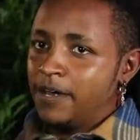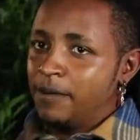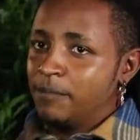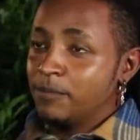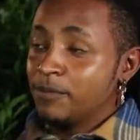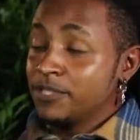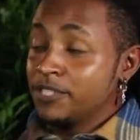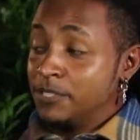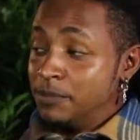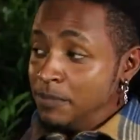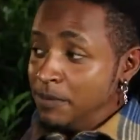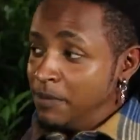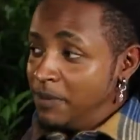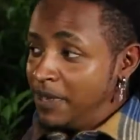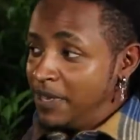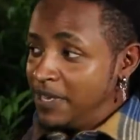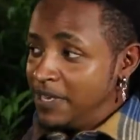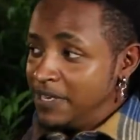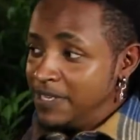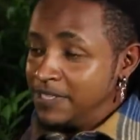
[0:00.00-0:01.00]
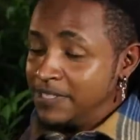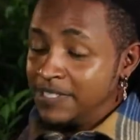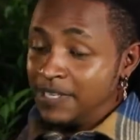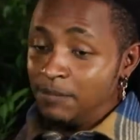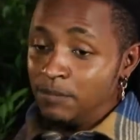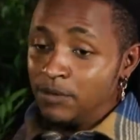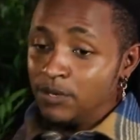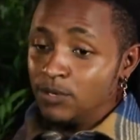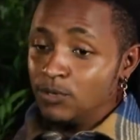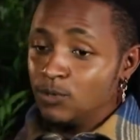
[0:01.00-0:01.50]
mheshimiwa is
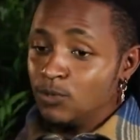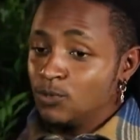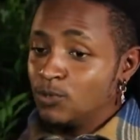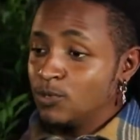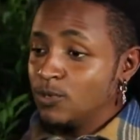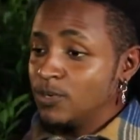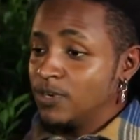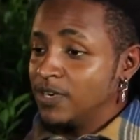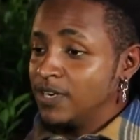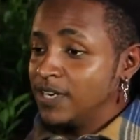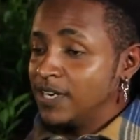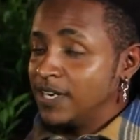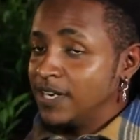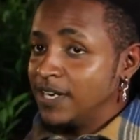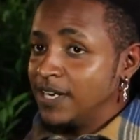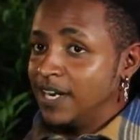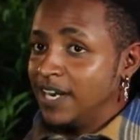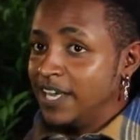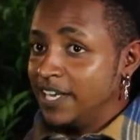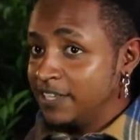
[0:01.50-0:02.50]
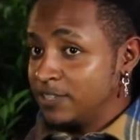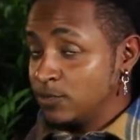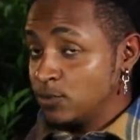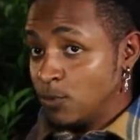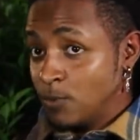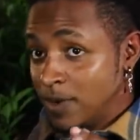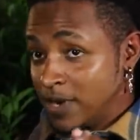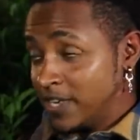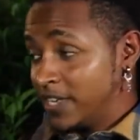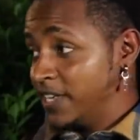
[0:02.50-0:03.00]
someone who likes
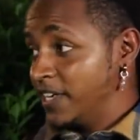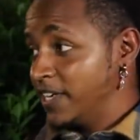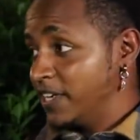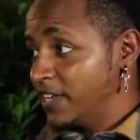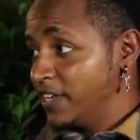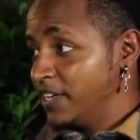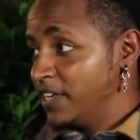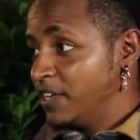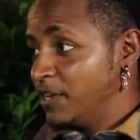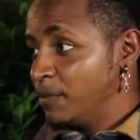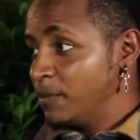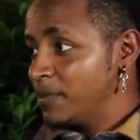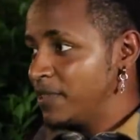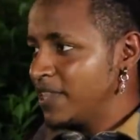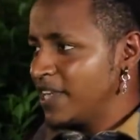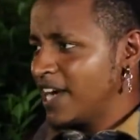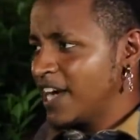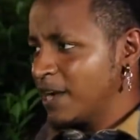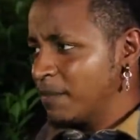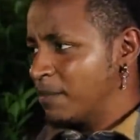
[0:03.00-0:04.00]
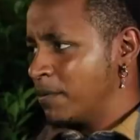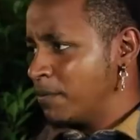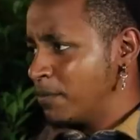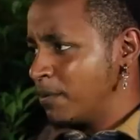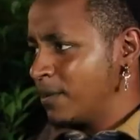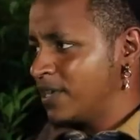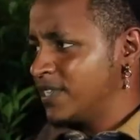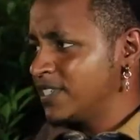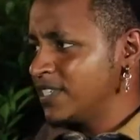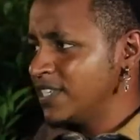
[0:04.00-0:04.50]
working with young
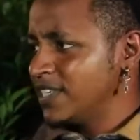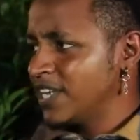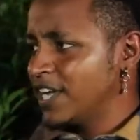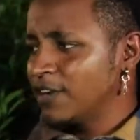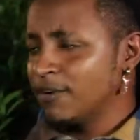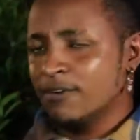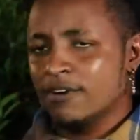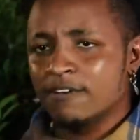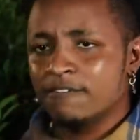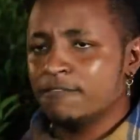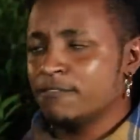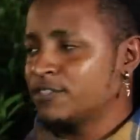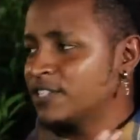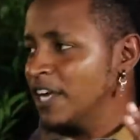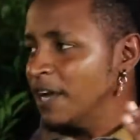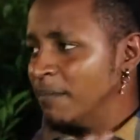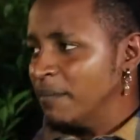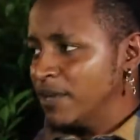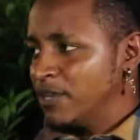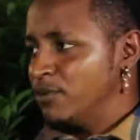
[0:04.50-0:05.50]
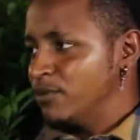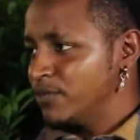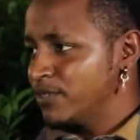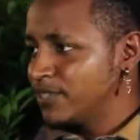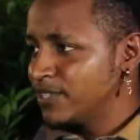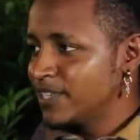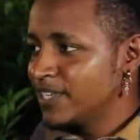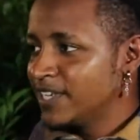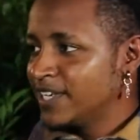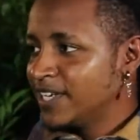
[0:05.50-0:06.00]
people. As in, anaona future ya my
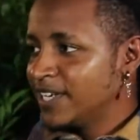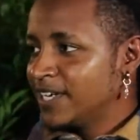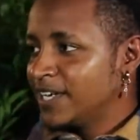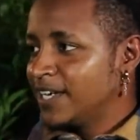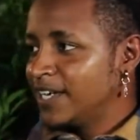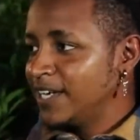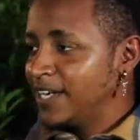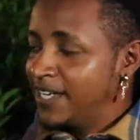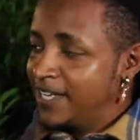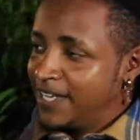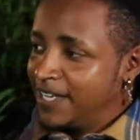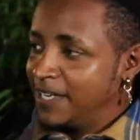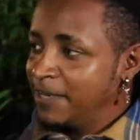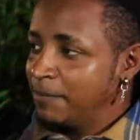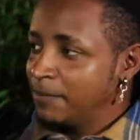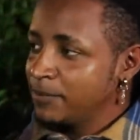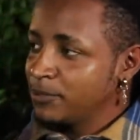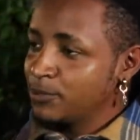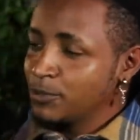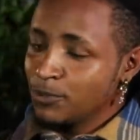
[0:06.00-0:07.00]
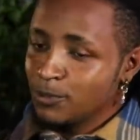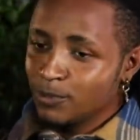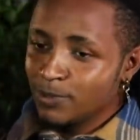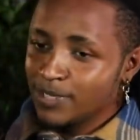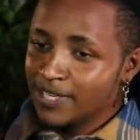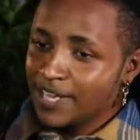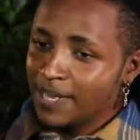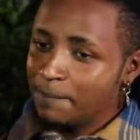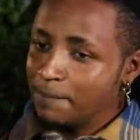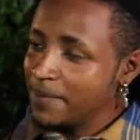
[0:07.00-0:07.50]
youths. Juu
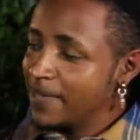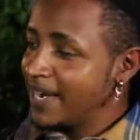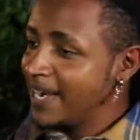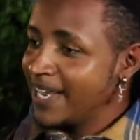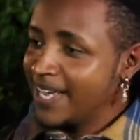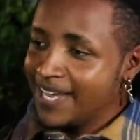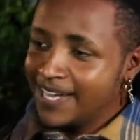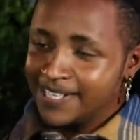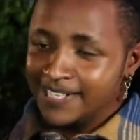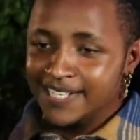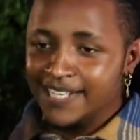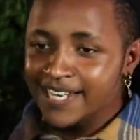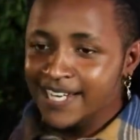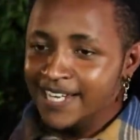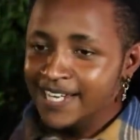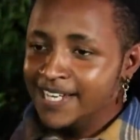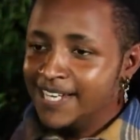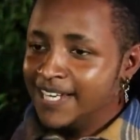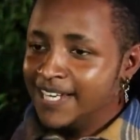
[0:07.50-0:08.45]
kulingana pia na yeye tena,